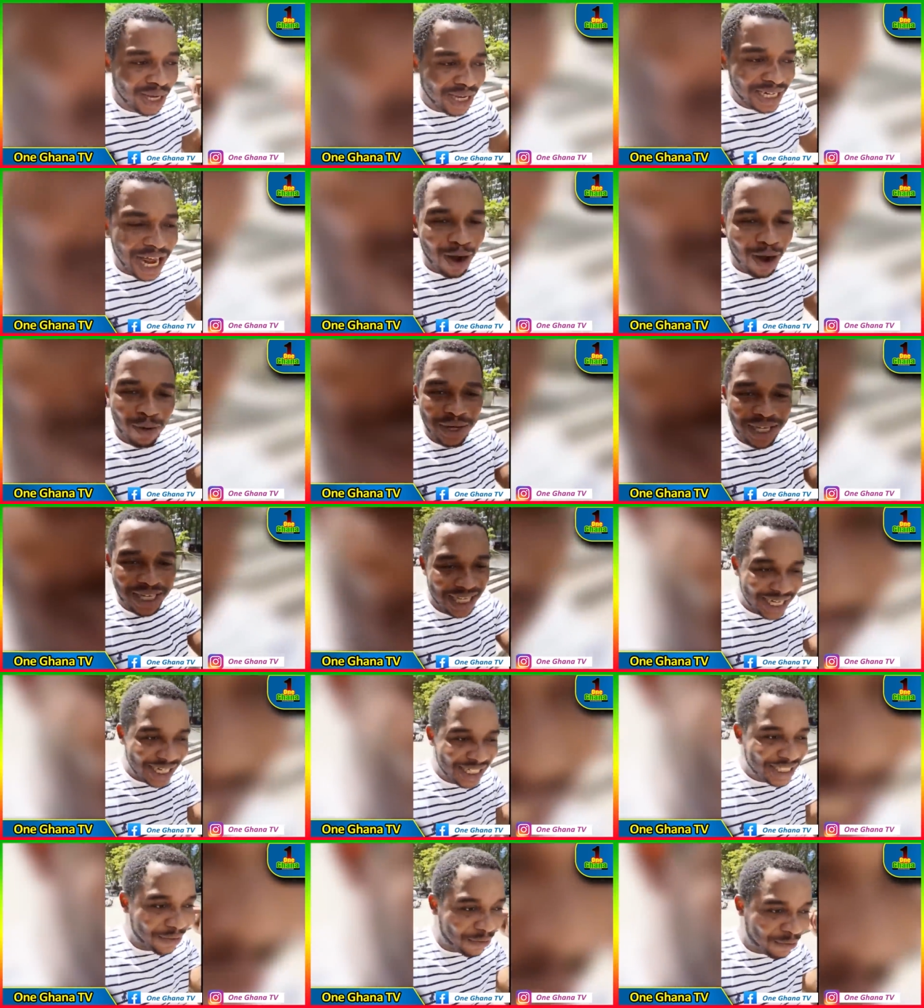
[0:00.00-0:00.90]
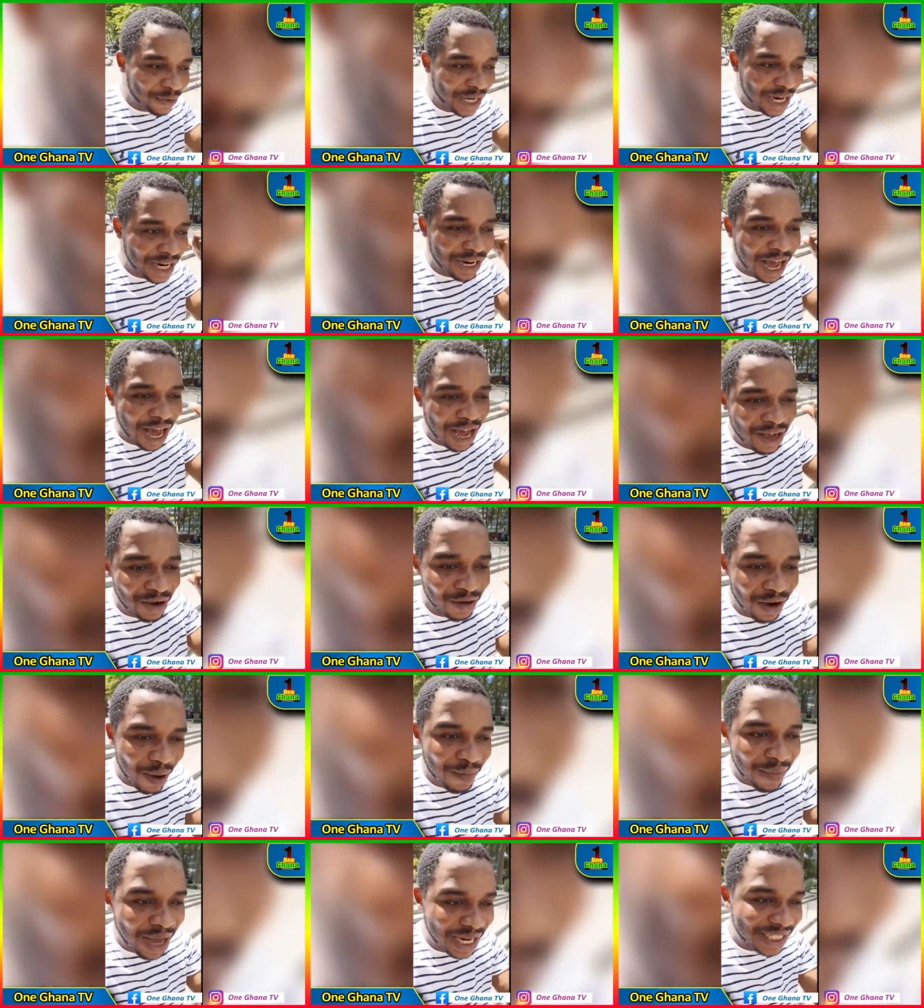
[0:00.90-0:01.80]
Now we hear it if you're not
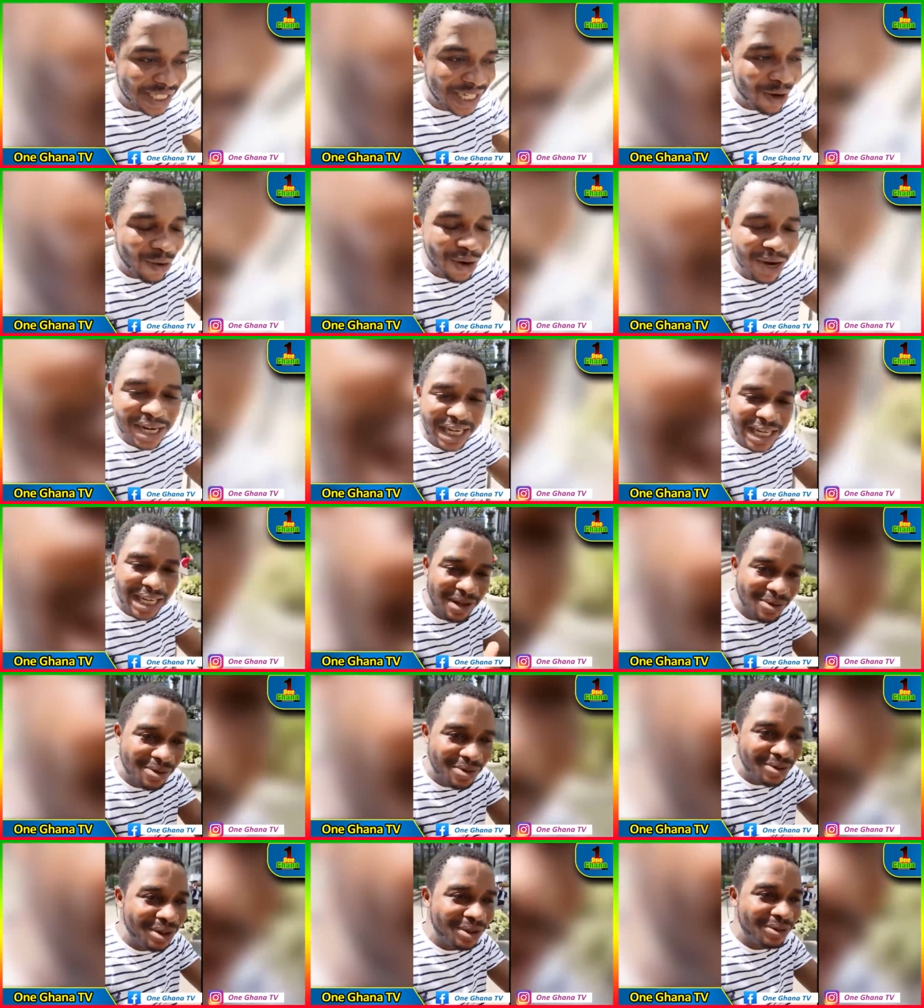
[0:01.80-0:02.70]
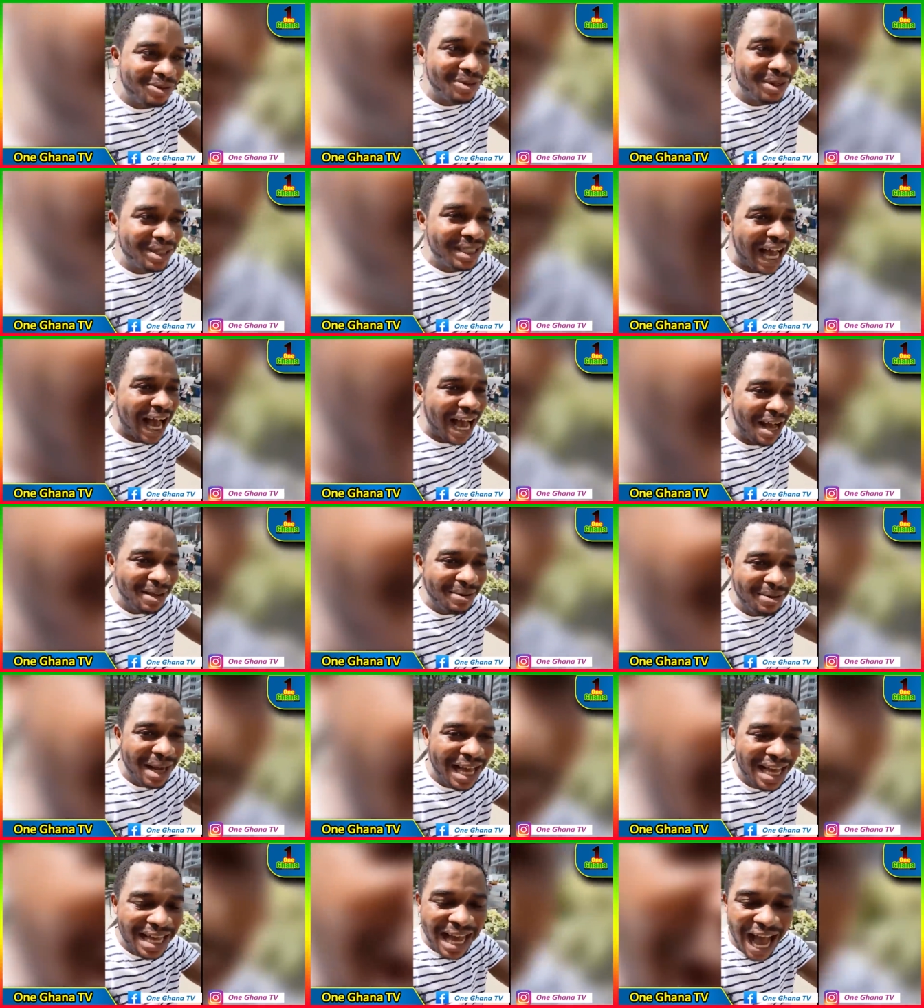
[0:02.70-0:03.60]
one man shower name.
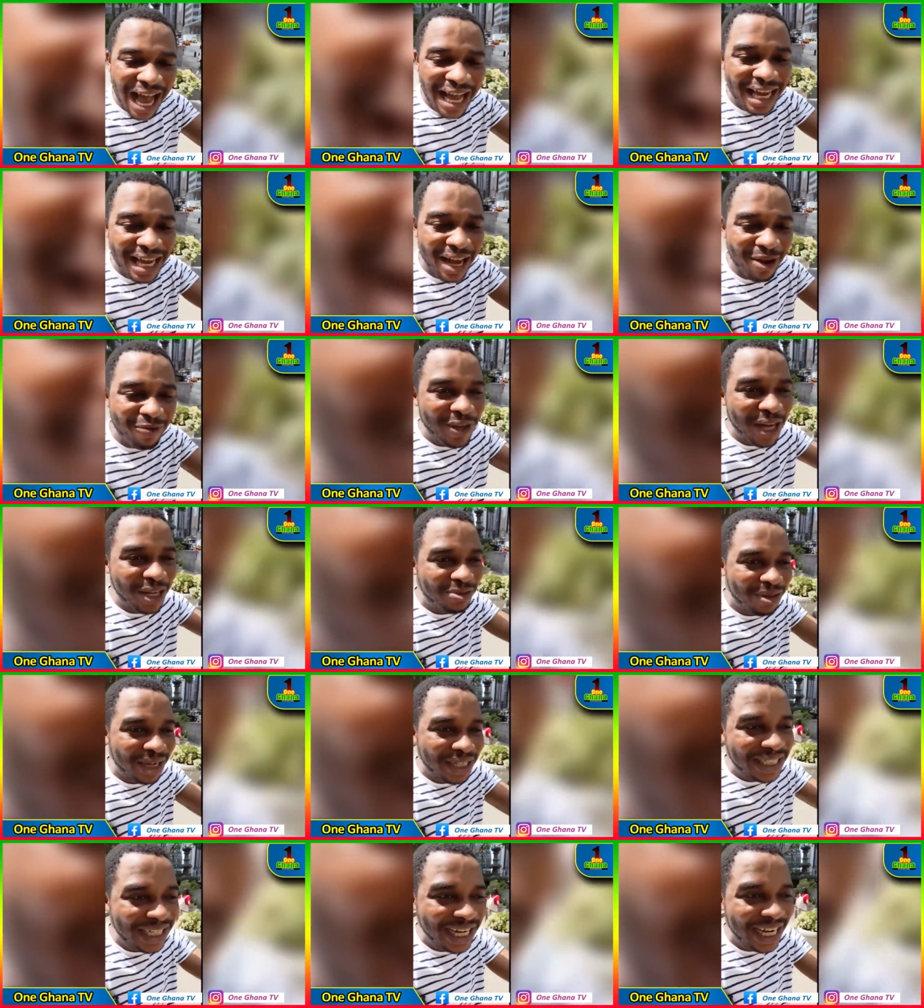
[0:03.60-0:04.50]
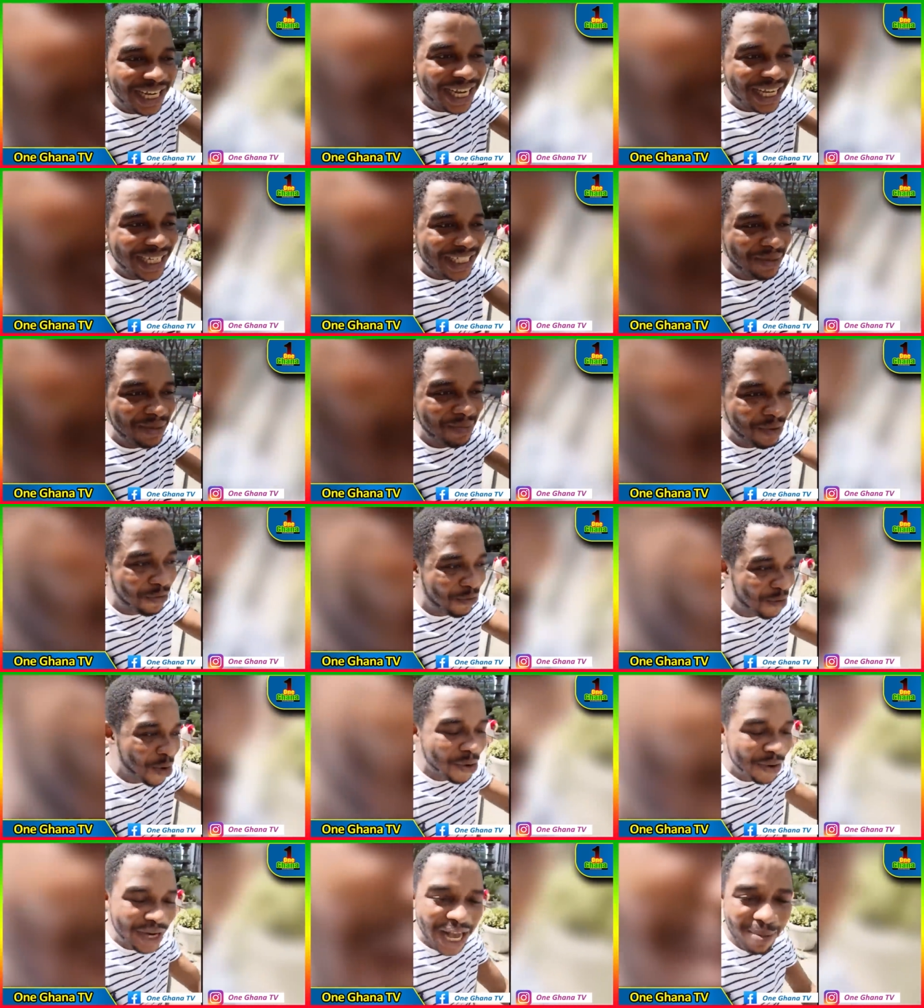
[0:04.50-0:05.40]
I appear to a snake at Jimmy
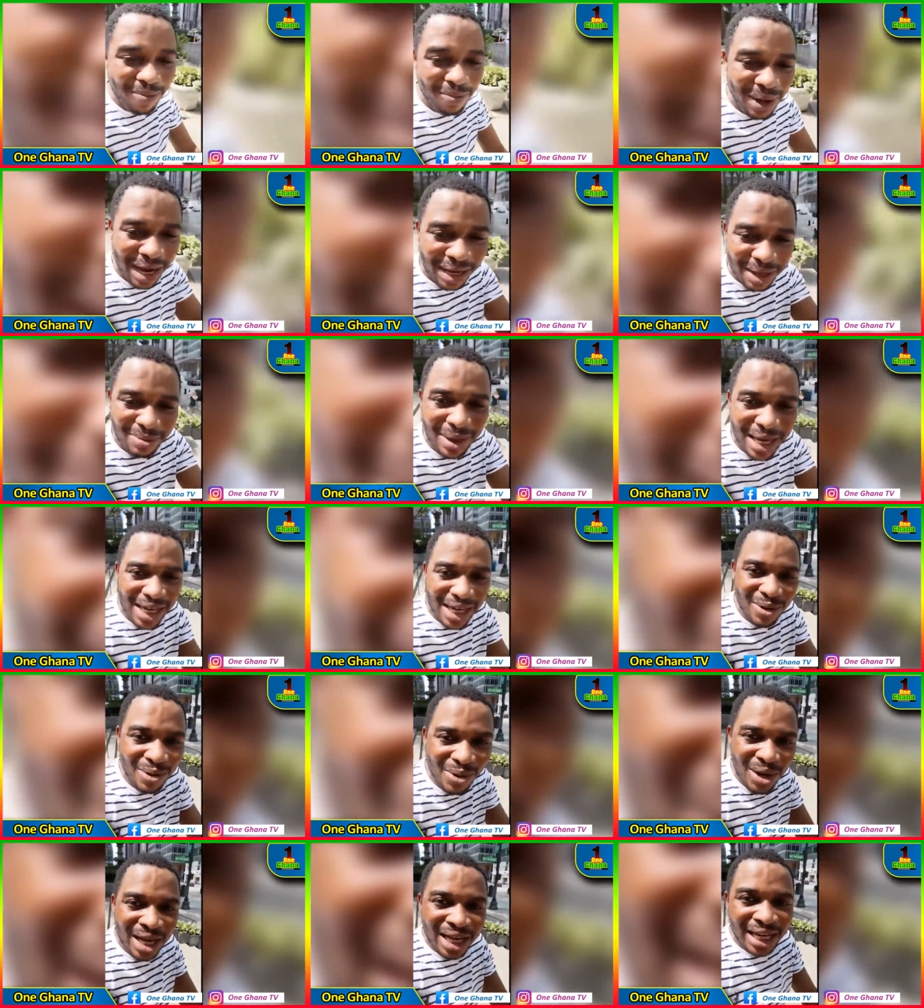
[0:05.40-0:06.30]
for your blackmail you.